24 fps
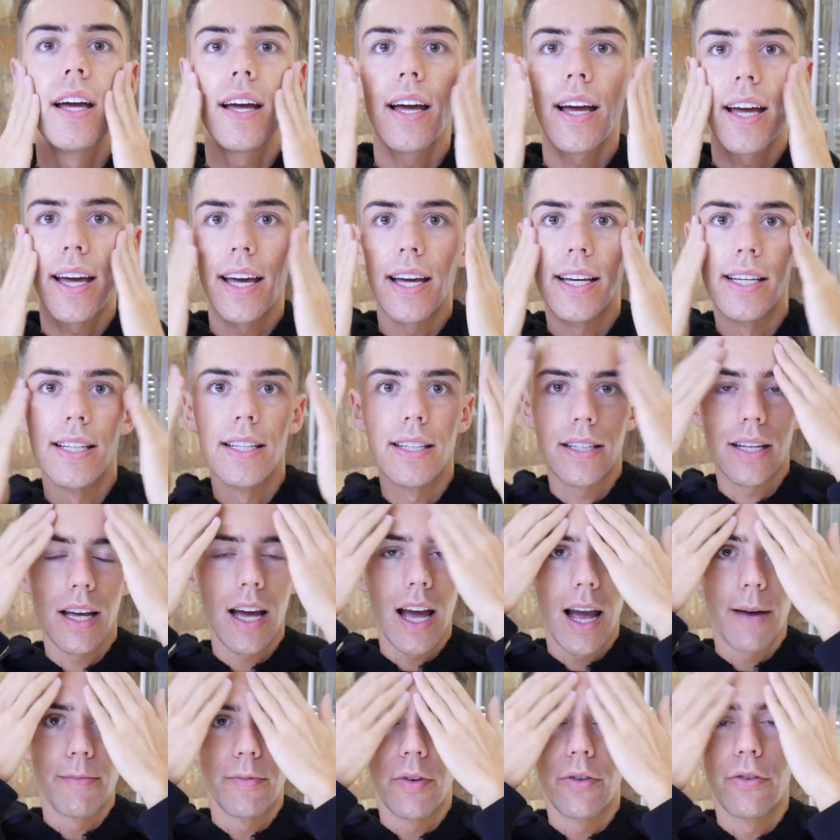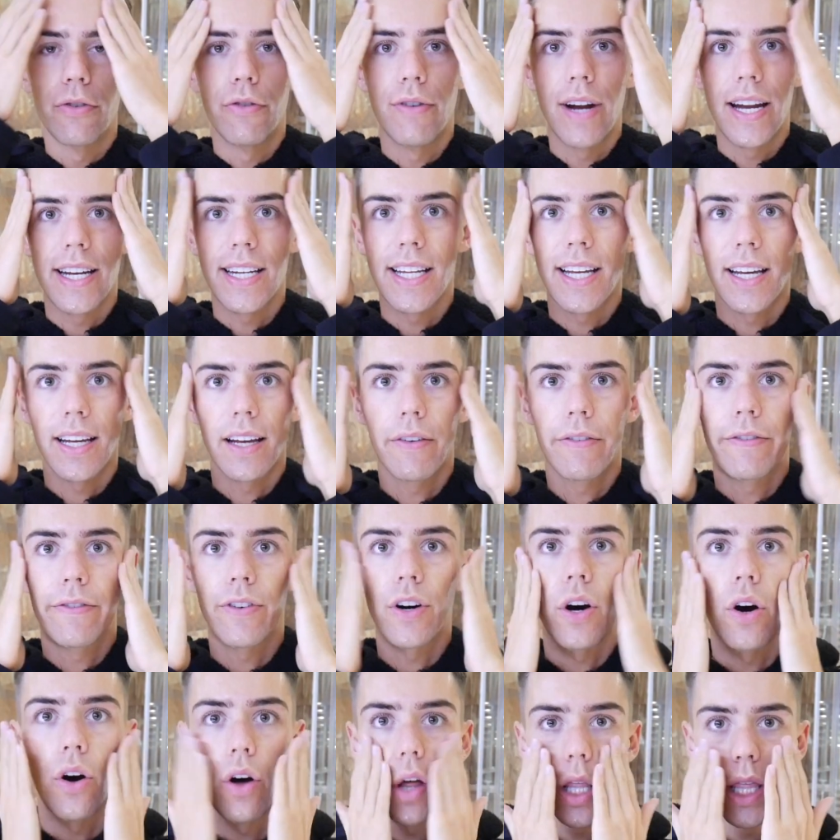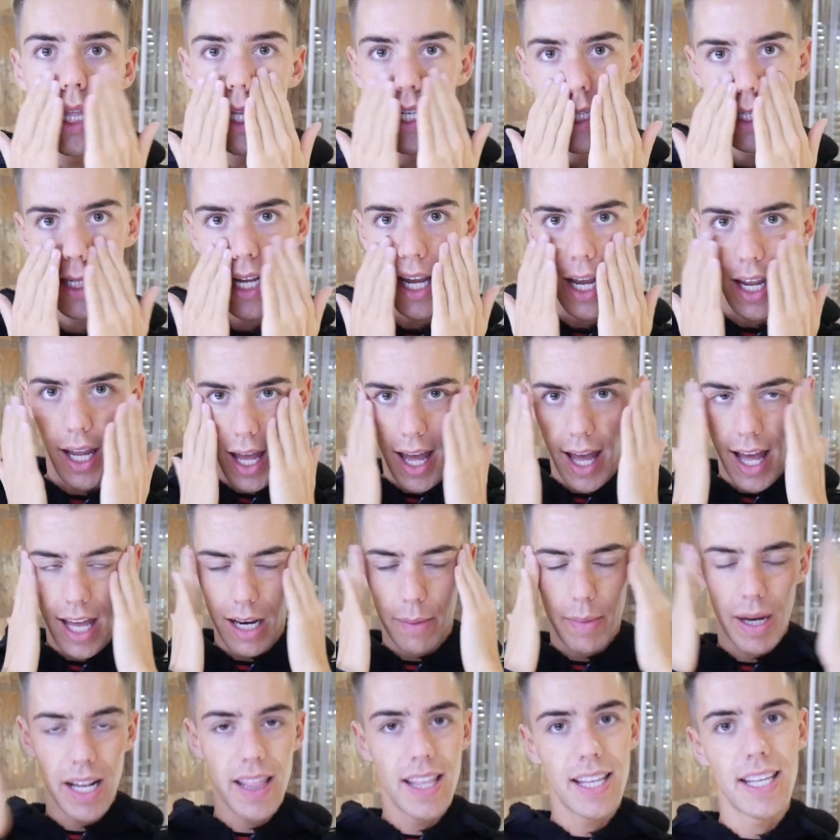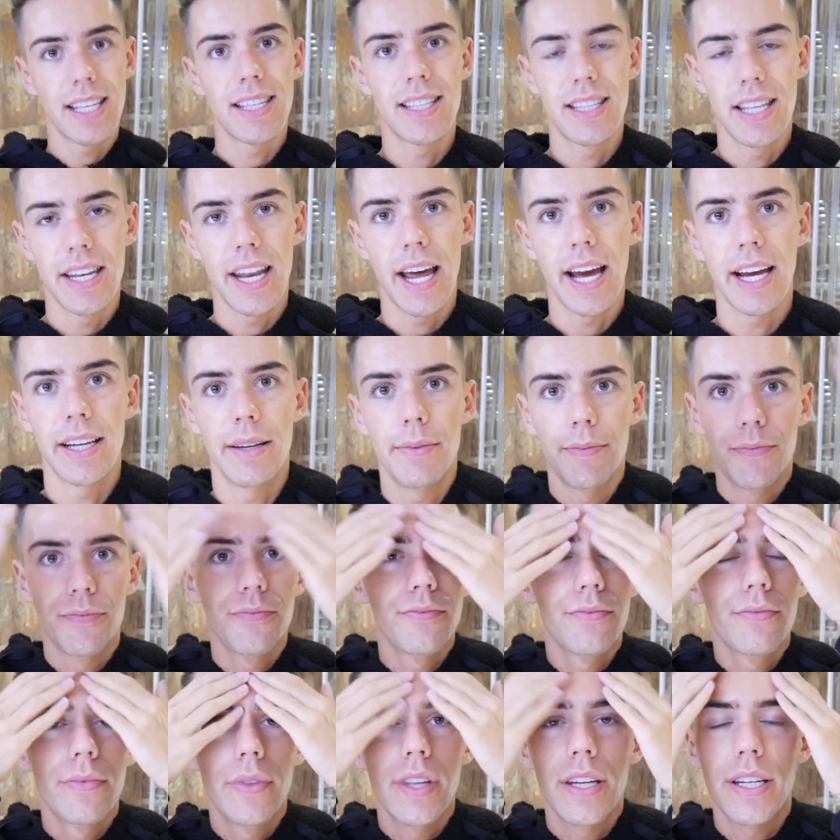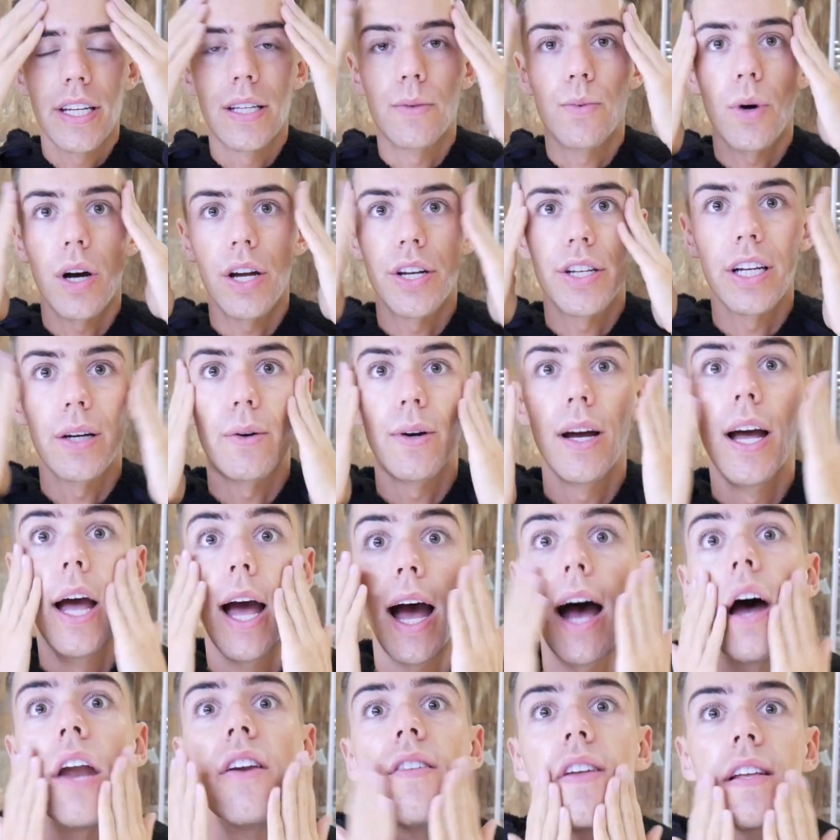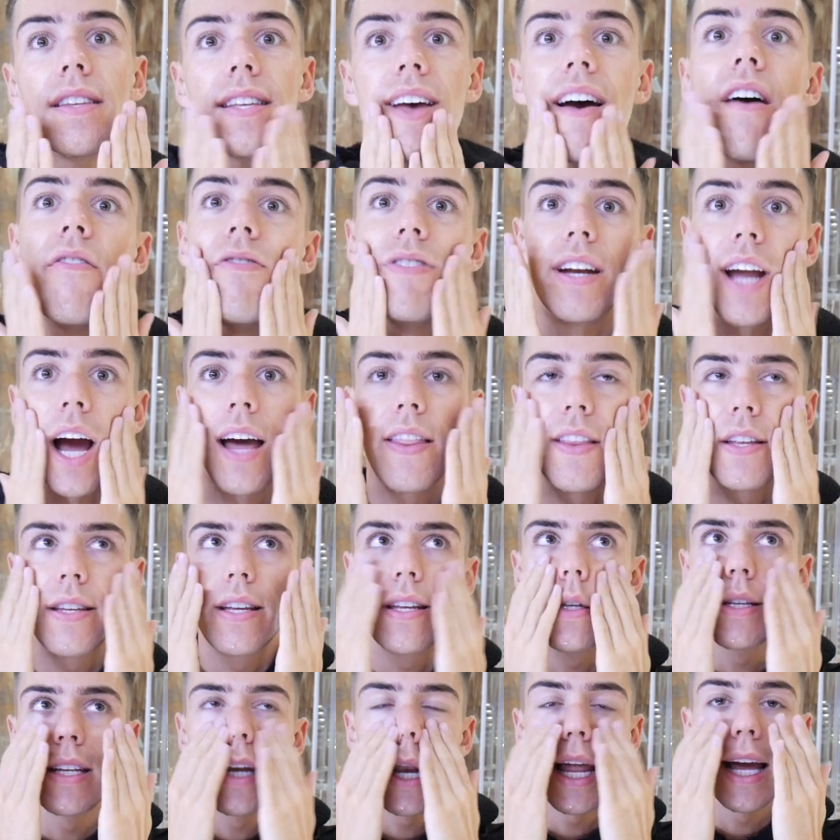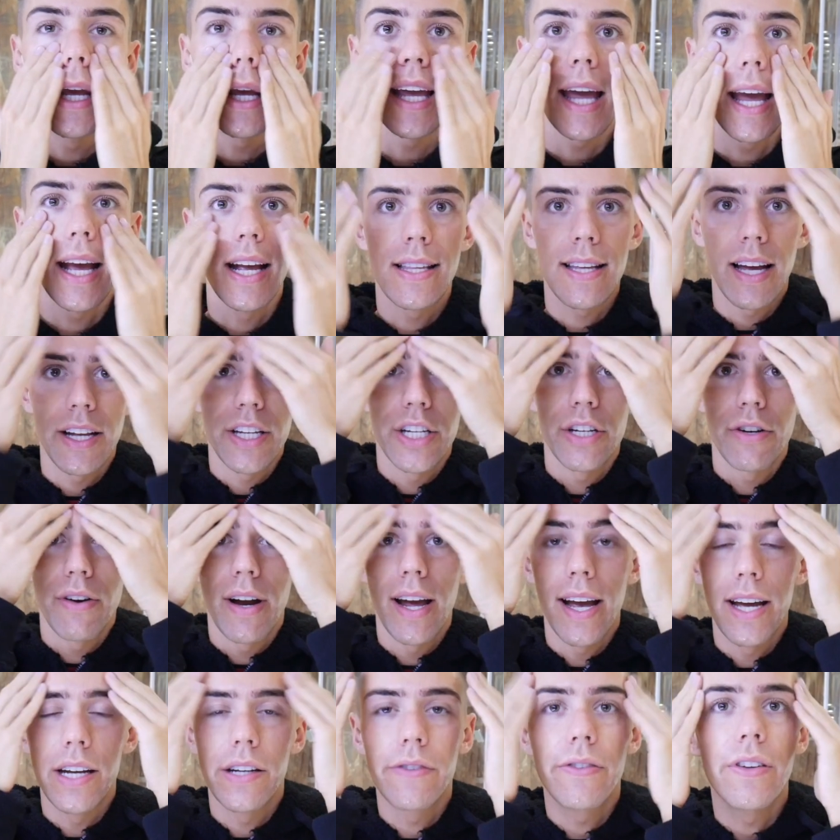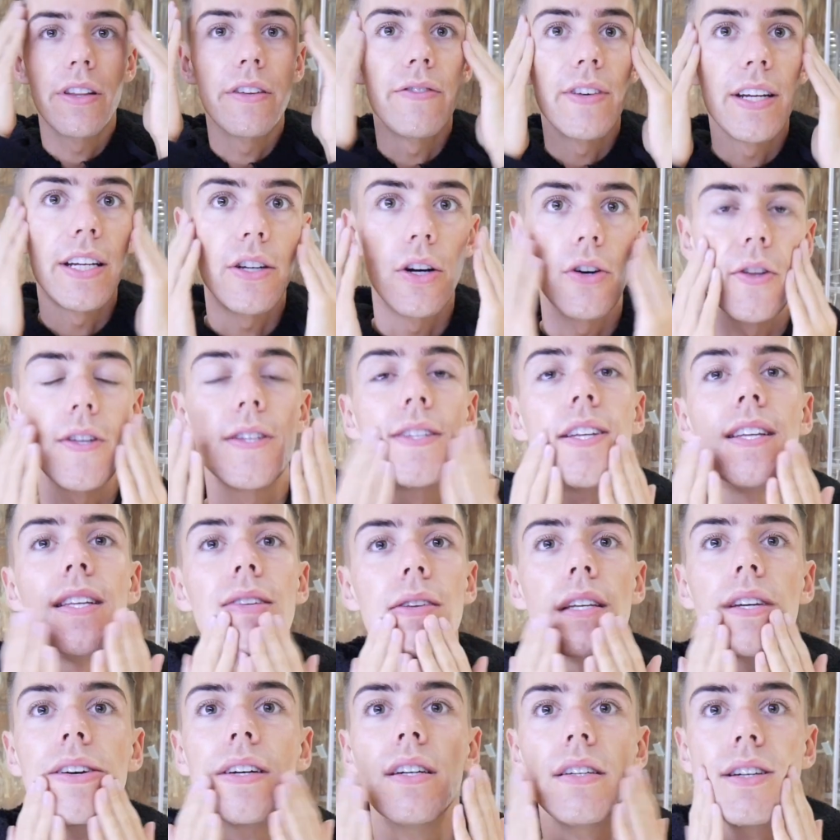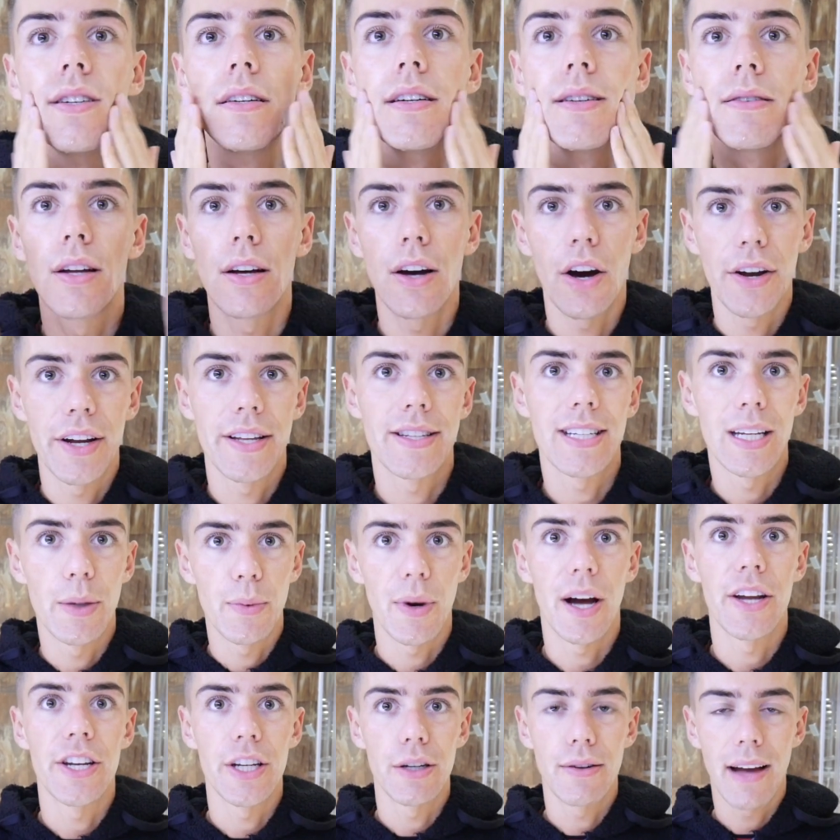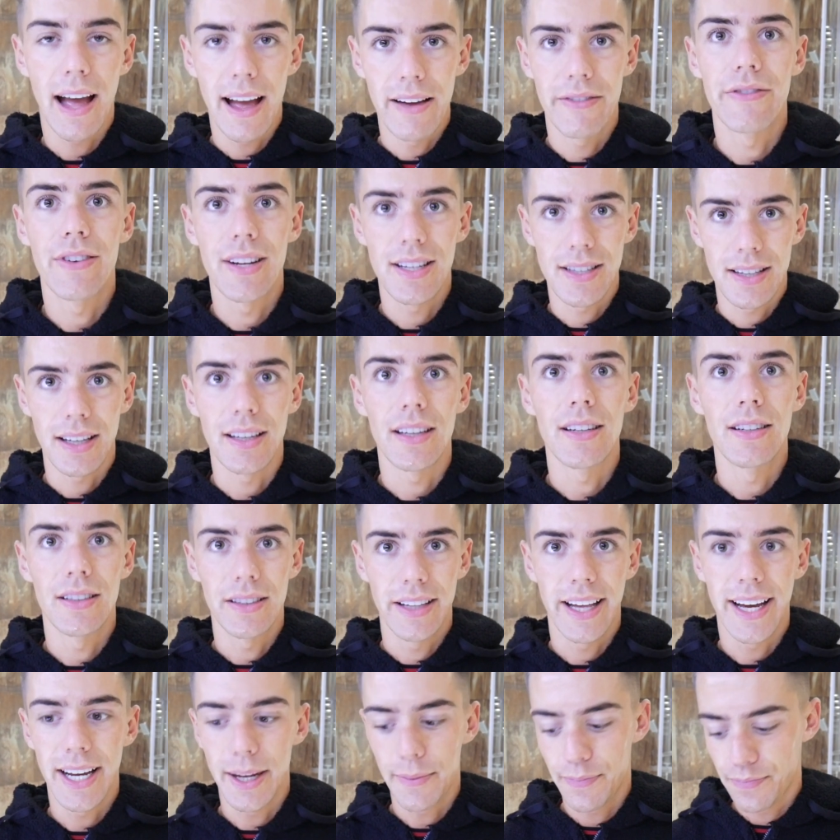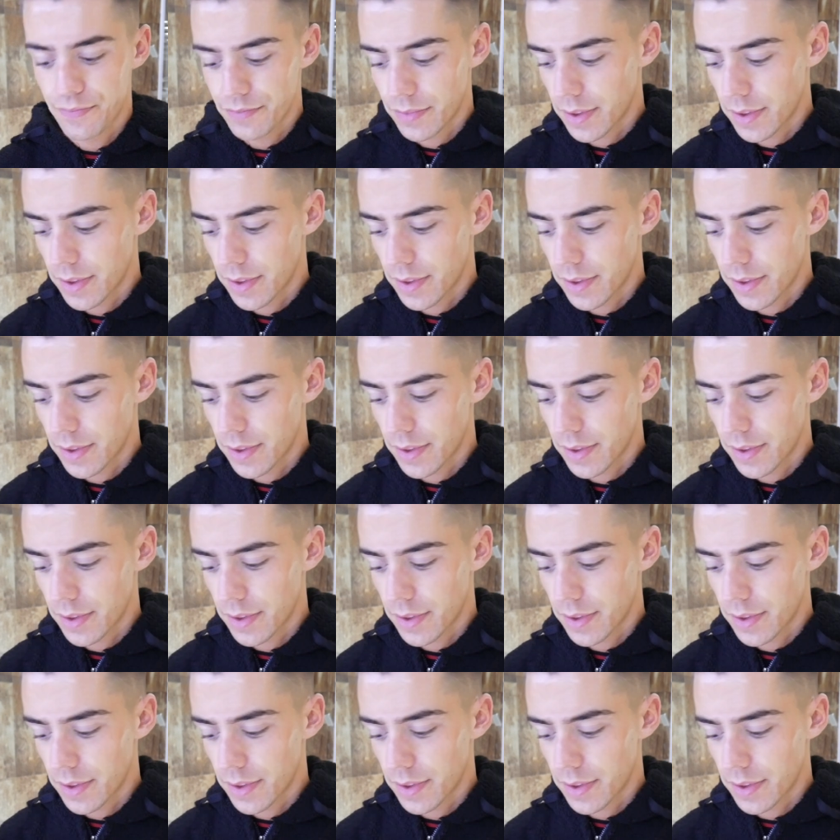It is, I'm ready for the day ahead. I mean, this is the night. This is what I do. I do this every night. This isn't like exaggerated for the video. This is honestly what I do every single night.